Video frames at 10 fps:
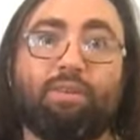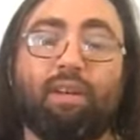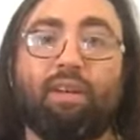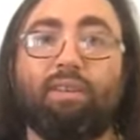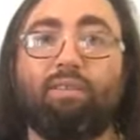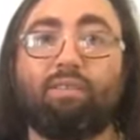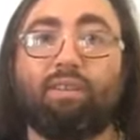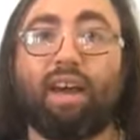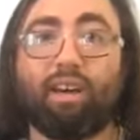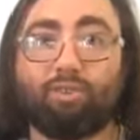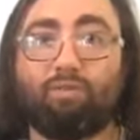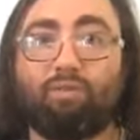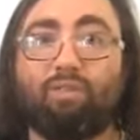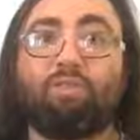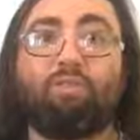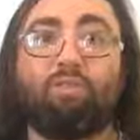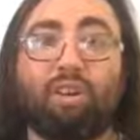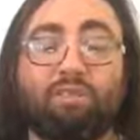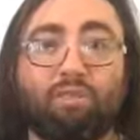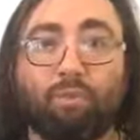And there's an actual physical
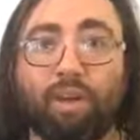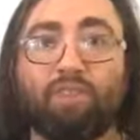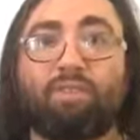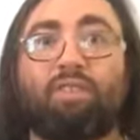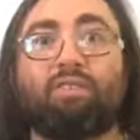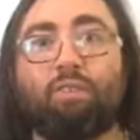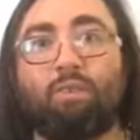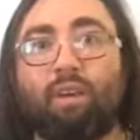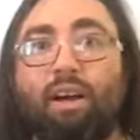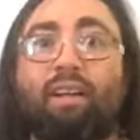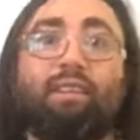transformation that's going on.